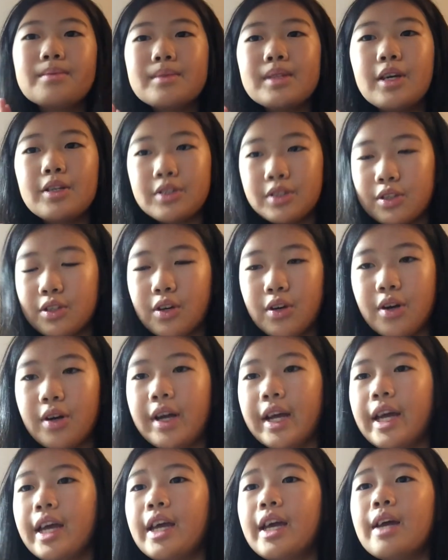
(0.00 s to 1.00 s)

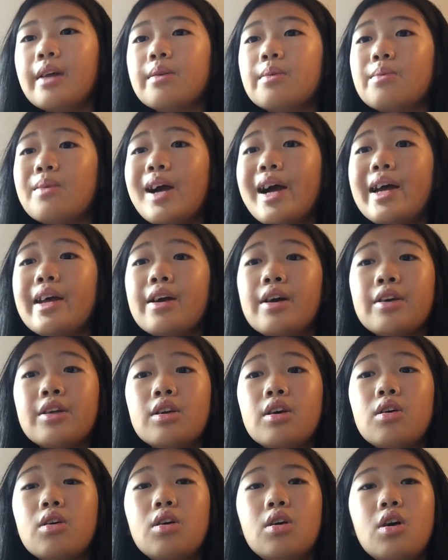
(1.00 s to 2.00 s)
story and write a
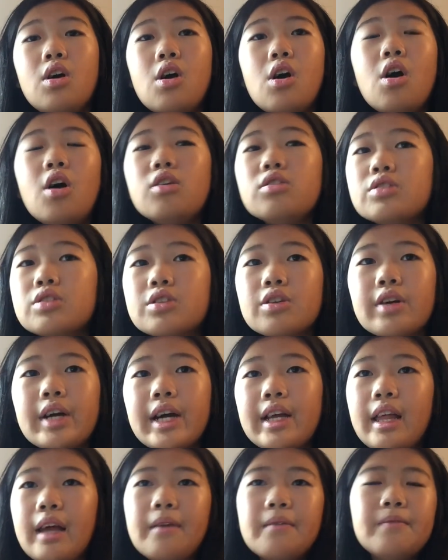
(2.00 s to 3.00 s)
whole story
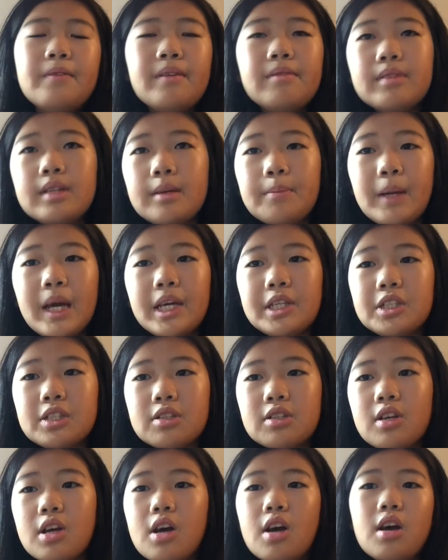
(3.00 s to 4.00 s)
like 50 pages
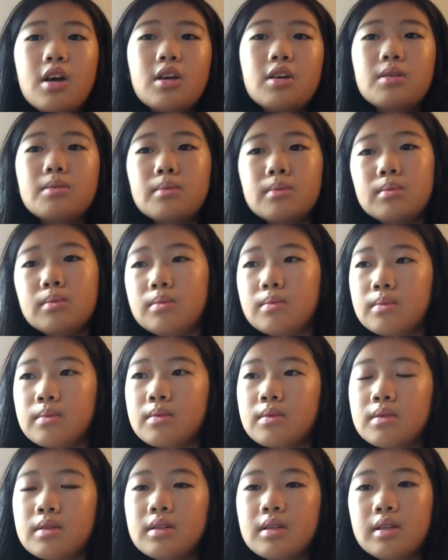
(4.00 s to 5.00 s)
long,
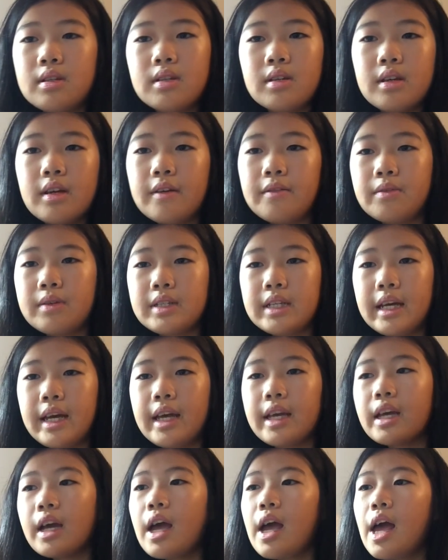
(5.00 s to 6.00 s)
give or
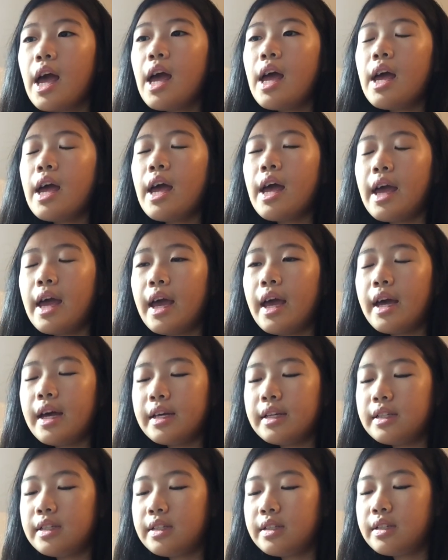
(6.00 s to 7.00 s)
take,
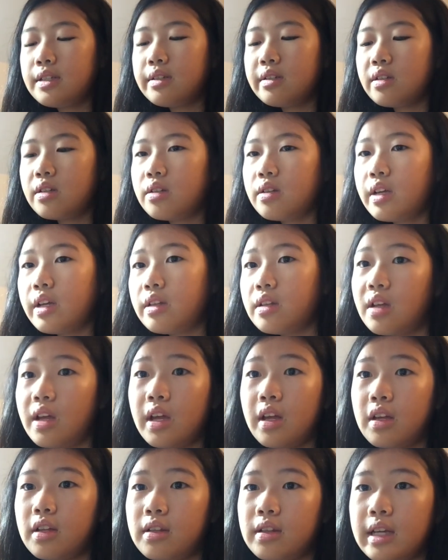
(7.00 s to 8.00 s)
and
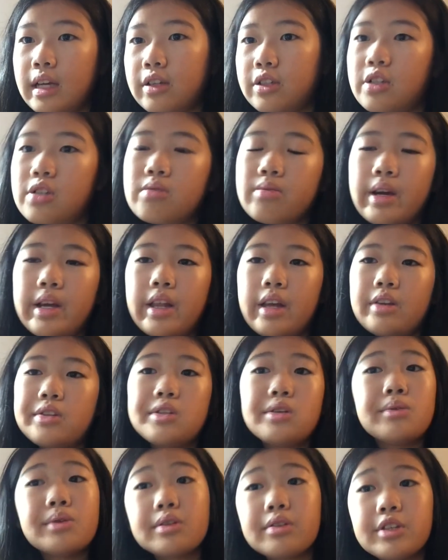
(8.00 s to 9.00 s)
they'll just write like
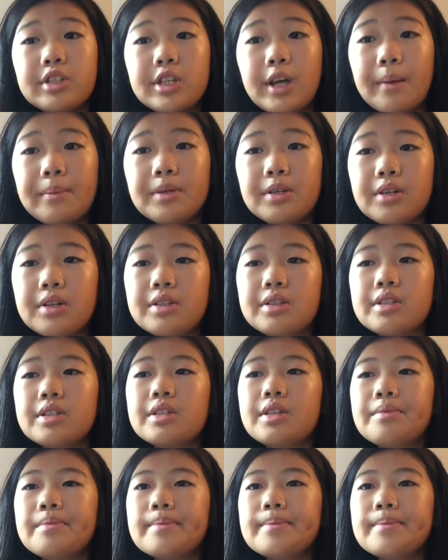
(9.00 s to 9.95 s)
2 or 3 chapters